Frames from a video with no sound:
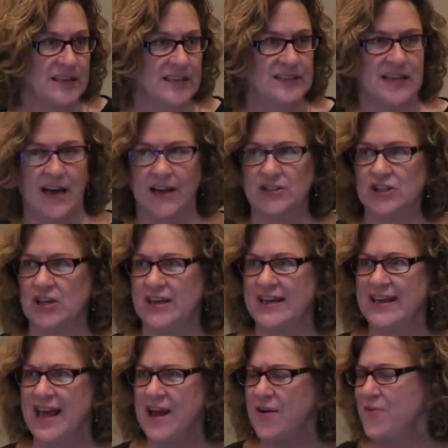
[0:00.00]
It's
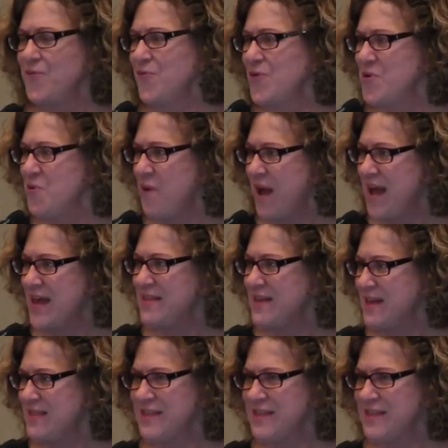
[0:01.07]
actually every way they